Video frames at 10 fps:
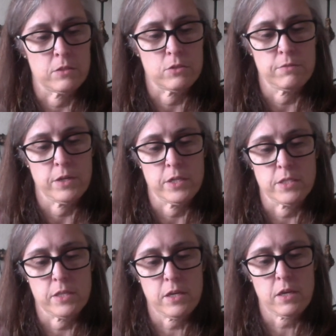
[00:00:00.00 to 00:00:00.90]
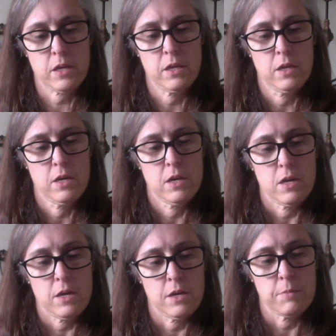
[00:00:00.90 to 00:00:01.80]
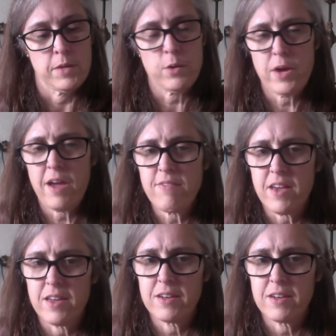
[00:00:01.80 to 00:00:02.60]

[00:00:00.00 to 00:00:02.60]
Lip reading: are very slick. They don't have that